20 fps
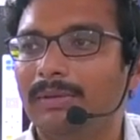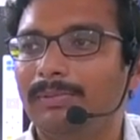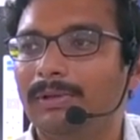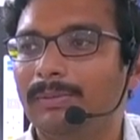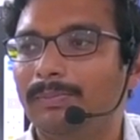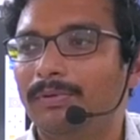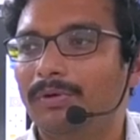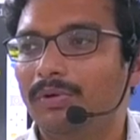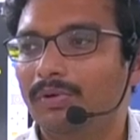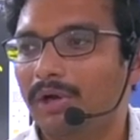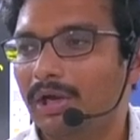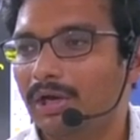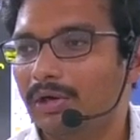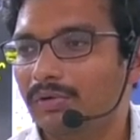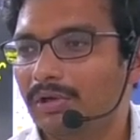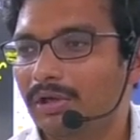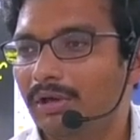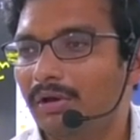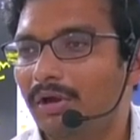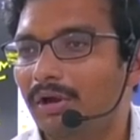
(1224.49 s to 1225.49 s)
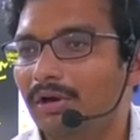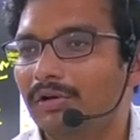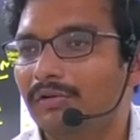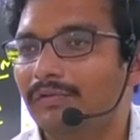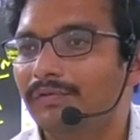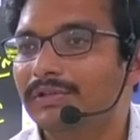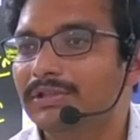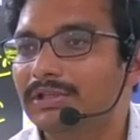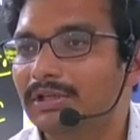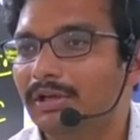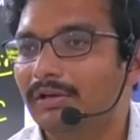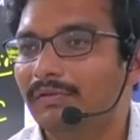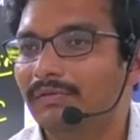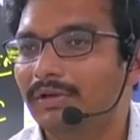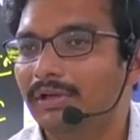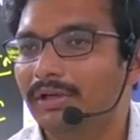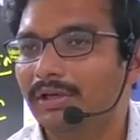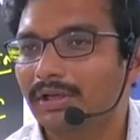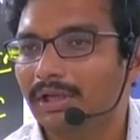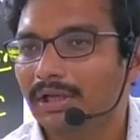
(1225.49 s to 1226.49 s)
people who are doing a lot of physical
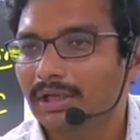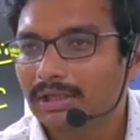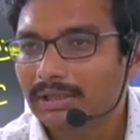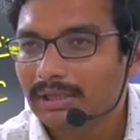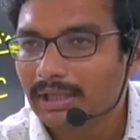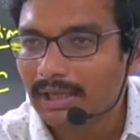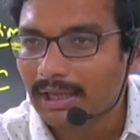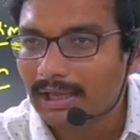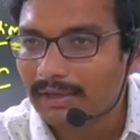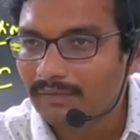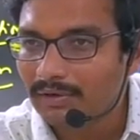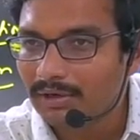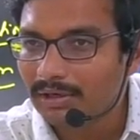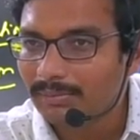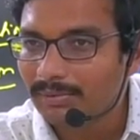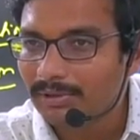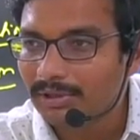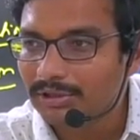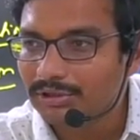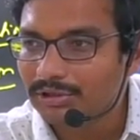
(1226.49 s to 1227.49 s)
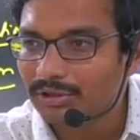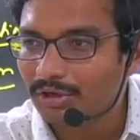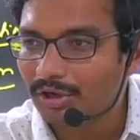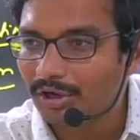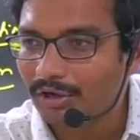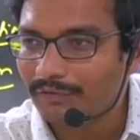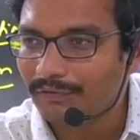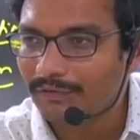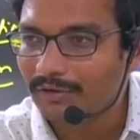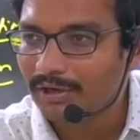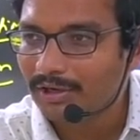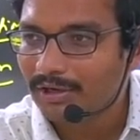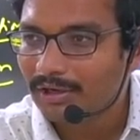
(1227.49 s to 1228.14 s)
work, they have a limitation of